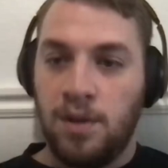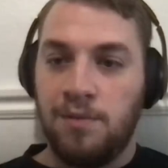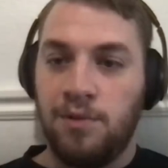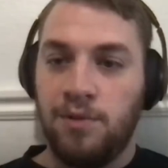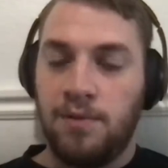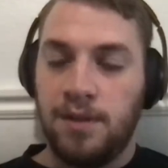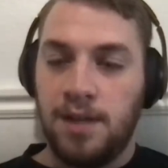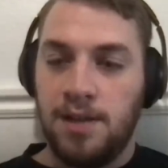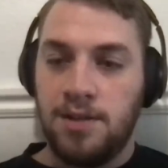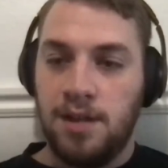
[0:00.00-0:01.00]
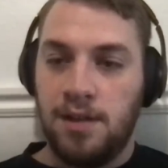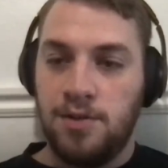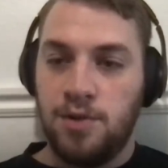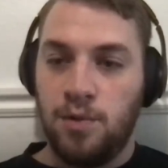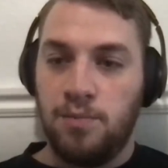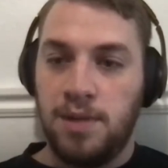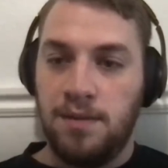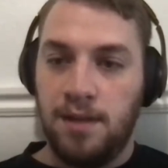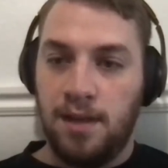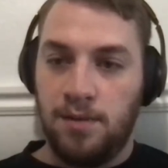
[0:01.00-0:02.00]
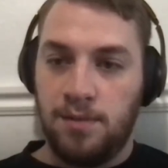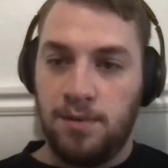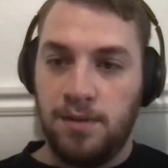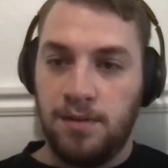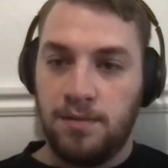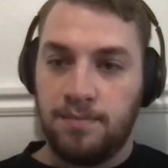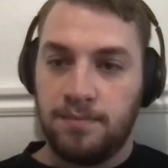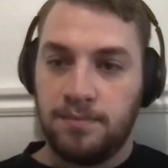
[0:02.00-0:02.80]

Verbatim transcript: Okay, for verification, I need you to repeat the address, please.